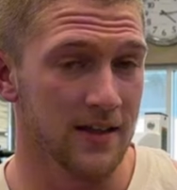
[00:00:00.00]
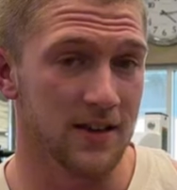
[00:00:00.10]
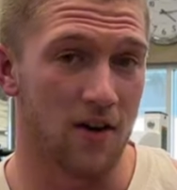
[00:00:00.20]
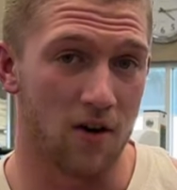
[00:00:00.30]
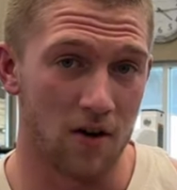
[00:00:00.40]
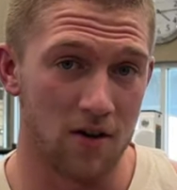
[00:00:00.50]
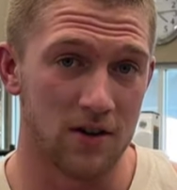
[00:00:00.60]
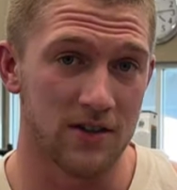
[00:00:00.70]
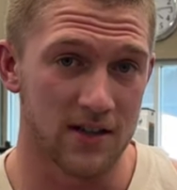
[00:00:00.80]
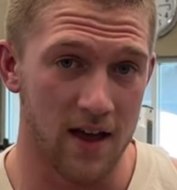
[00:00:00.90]
That's a
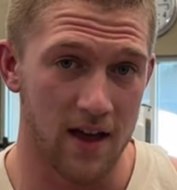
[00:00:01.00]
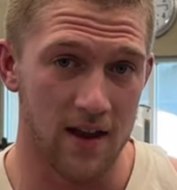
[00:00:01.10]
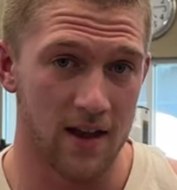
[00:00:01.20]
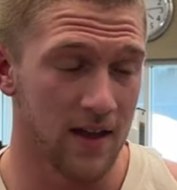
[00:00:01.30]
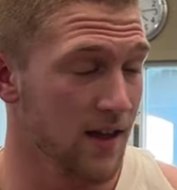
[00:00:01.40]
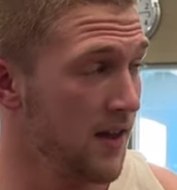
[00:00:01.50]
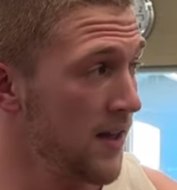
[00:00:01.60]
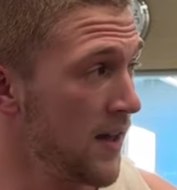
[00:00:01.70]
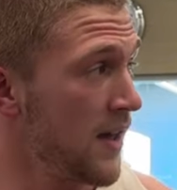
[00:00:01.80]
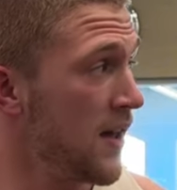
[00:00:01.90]
hard set.
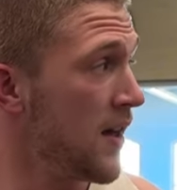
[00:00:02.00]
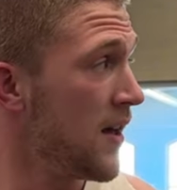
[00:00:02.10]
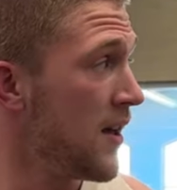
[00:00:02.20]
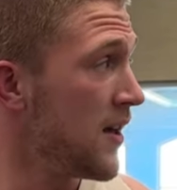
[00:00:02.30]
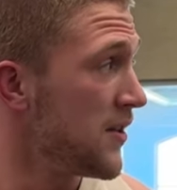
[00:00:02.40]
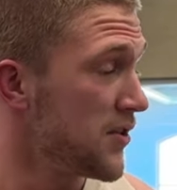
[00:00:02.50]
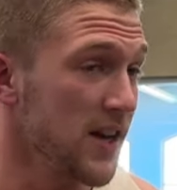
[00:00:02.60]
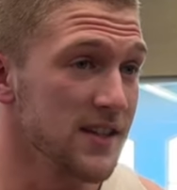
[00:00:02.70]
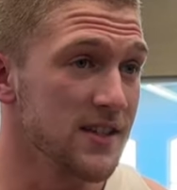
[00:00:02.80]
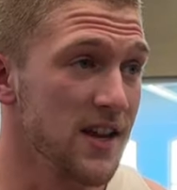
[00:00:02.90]

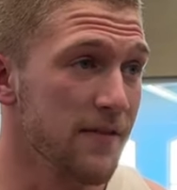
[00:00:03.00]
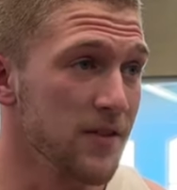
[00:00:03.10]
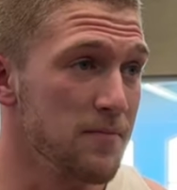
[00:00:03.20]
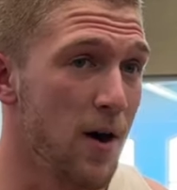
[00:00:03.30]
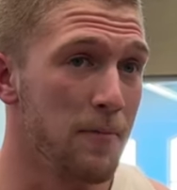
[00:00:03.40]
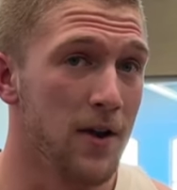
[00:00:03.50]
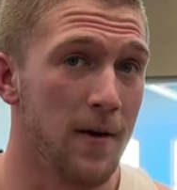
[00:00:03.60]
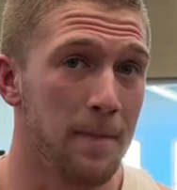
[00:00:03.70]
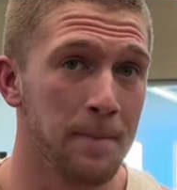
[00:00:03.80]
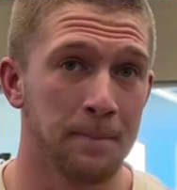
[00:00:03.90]
Chest is definitely pumped
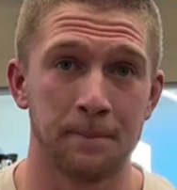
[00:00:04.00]
up.